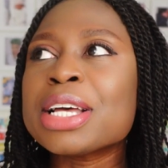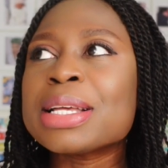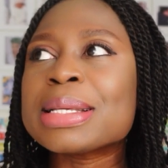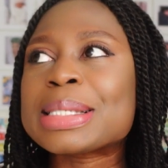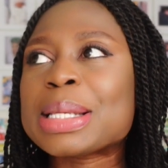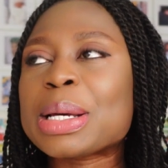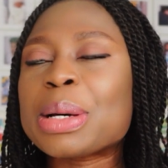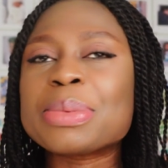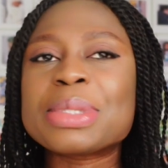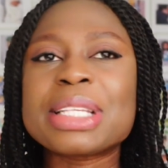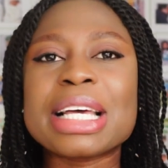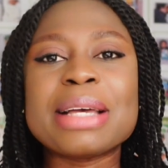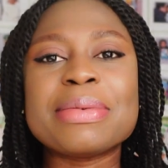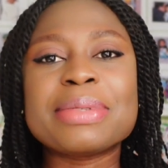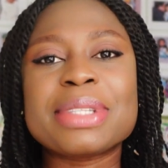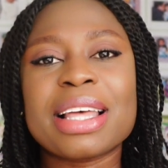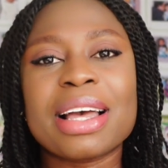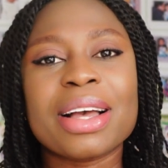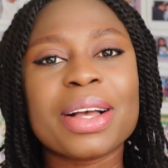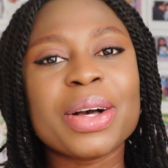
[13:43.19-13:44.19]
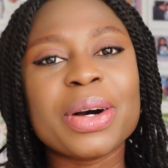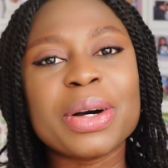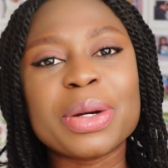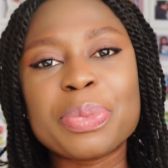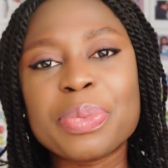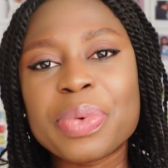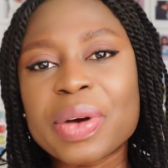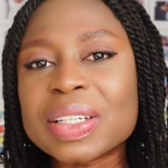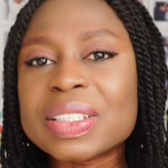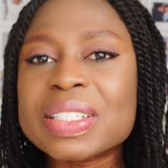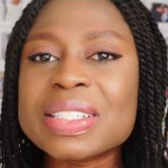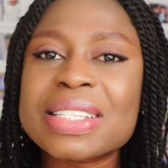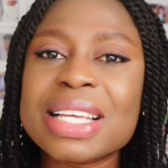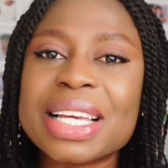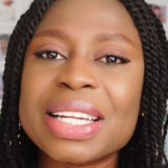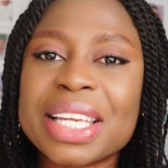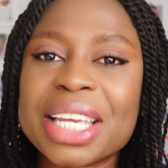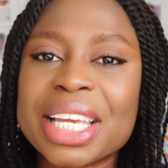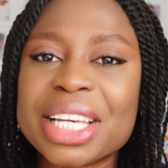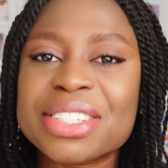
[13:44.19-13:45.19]
Sometimes they are called practice
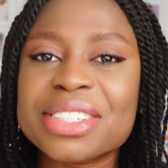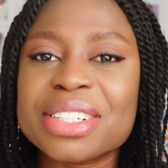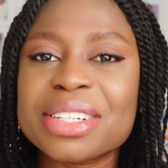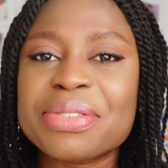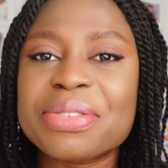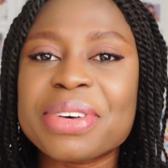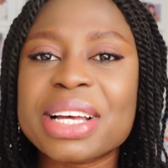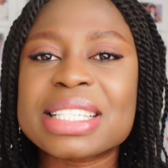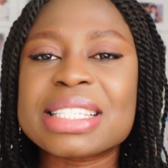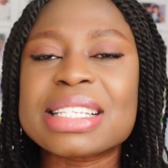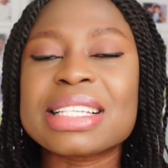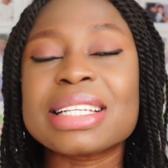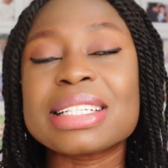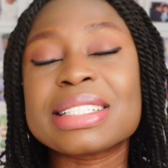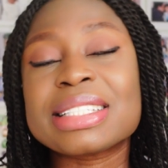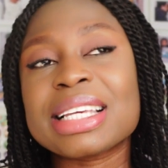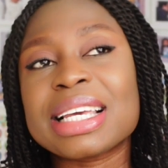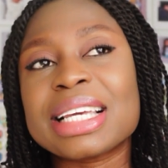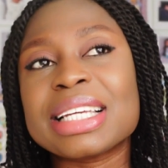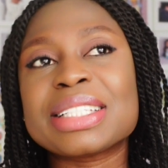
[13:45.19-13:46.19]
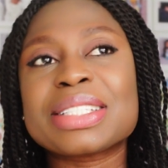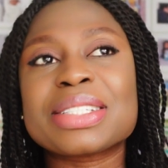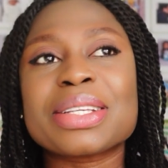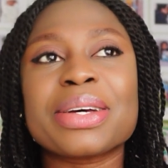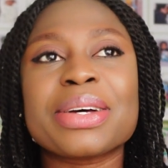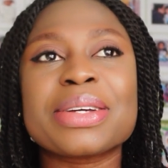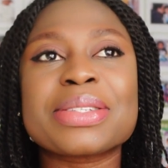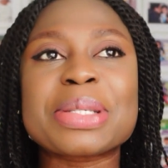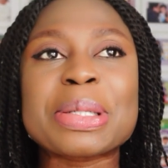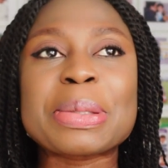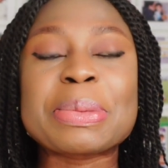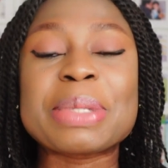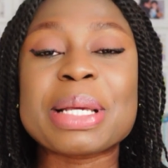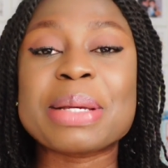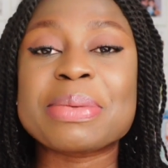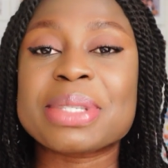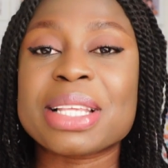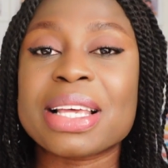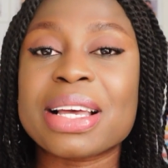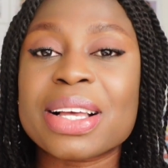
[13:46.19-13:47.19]
education facilitator,
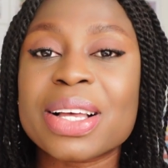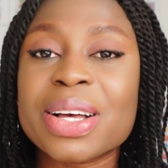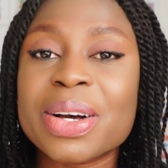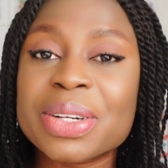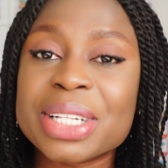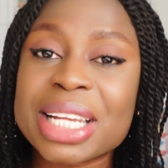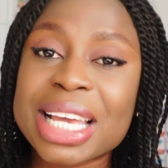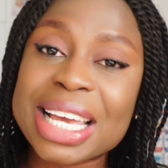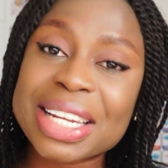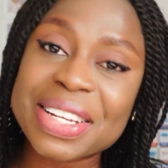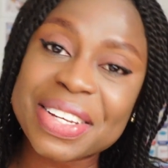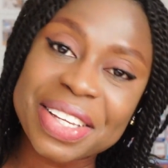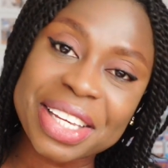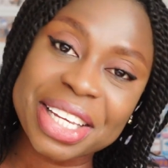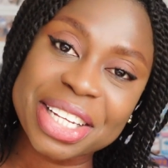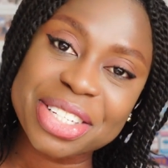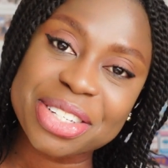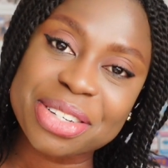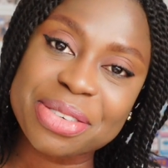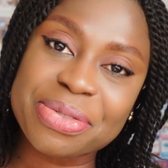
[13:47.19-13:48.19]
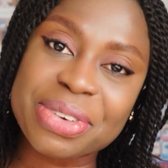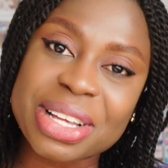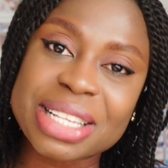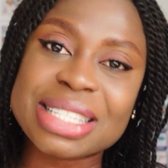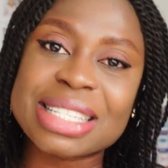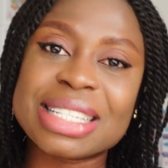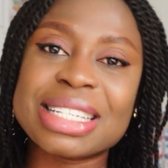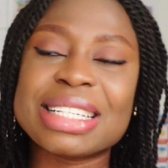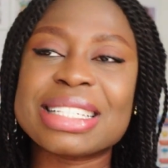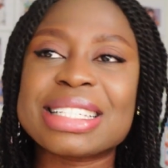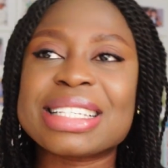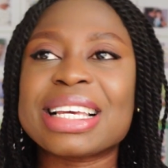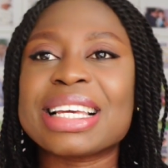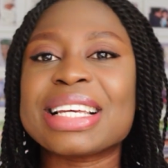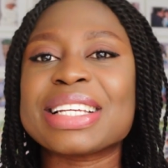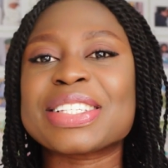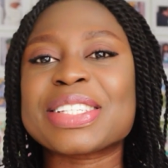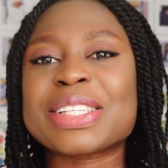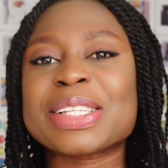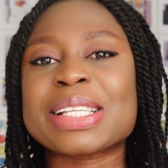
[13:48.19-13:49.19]
sometimes they are called education
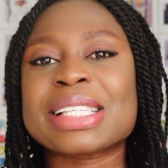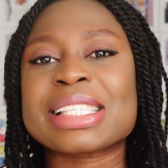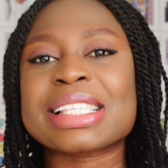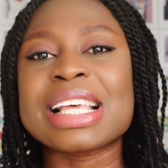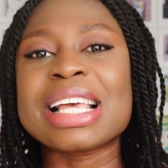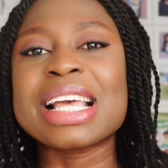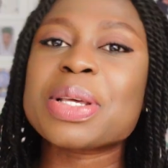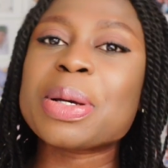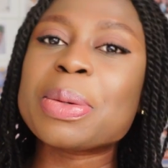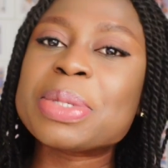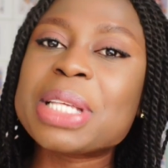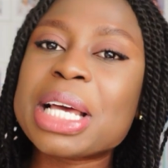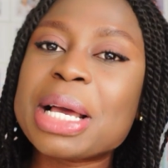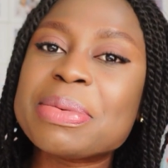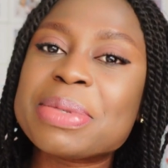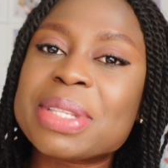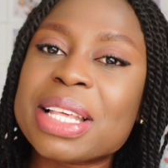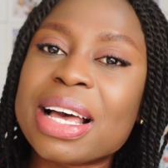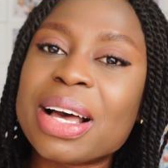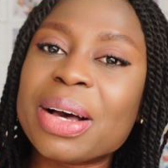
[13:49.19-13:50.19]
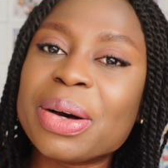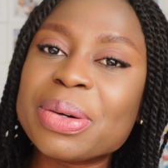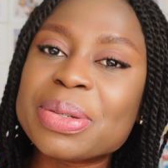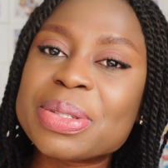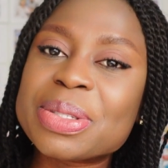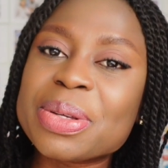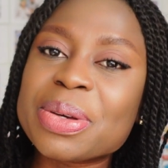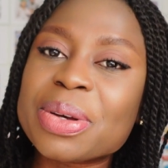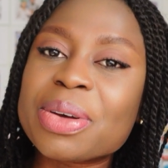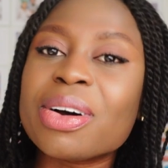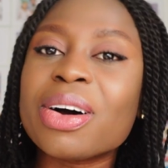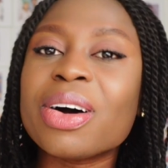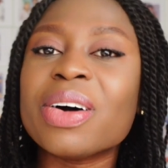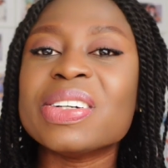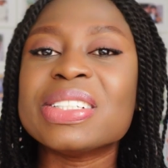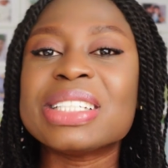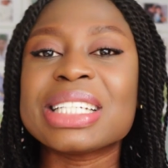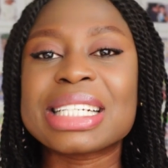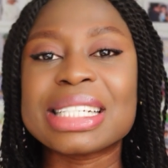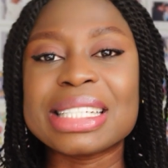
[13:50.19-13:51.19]
facilitators, sometimes they are also
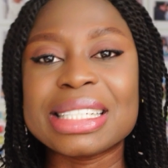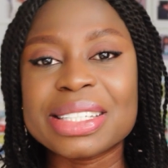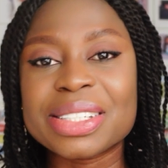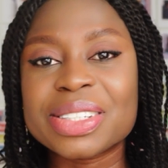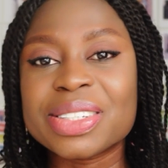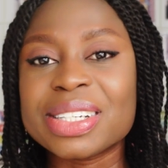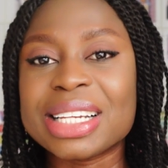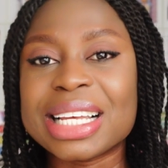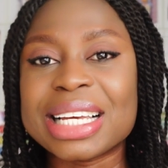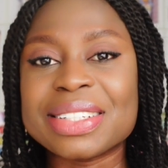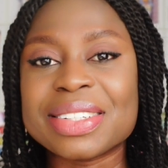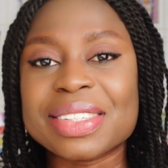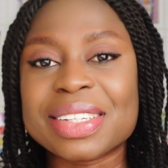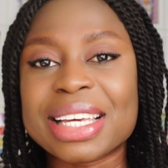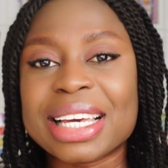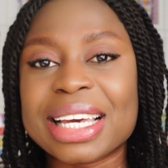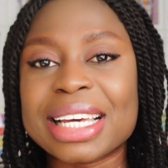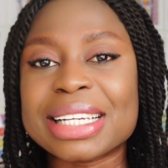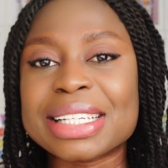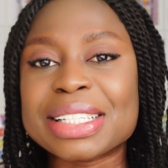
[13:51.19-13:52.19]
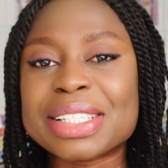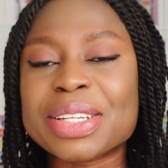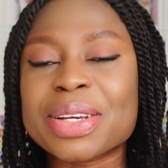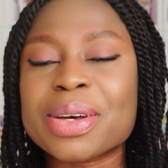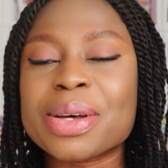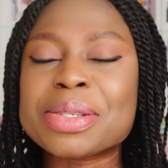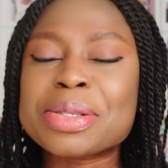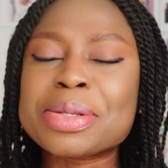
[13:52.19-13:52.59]
called the clinical educator.